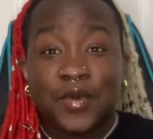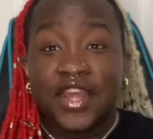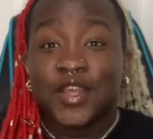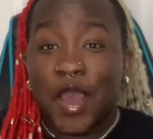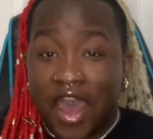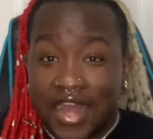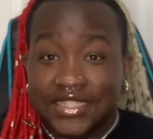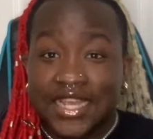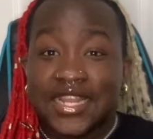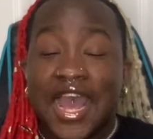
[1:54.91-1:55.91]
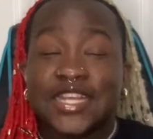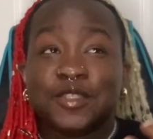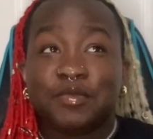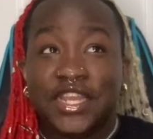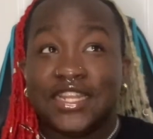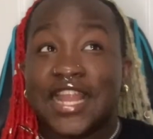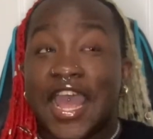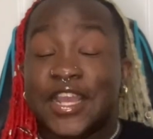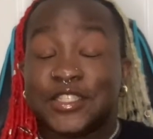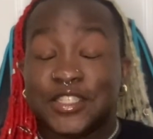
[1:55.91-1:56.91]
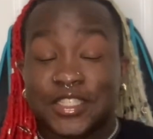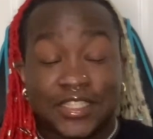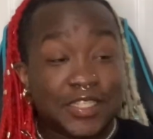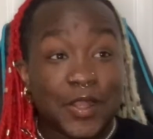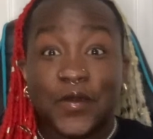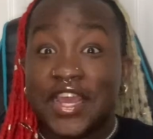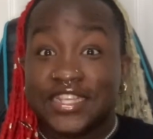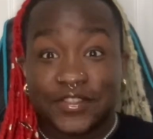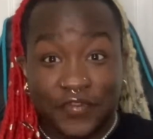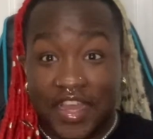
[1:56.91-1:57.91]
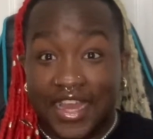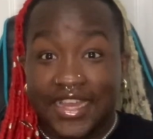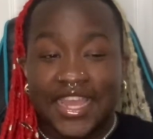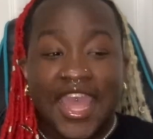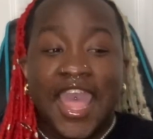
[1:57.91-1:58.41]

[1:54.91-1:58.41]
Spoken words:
why the content has been like slow as fuck,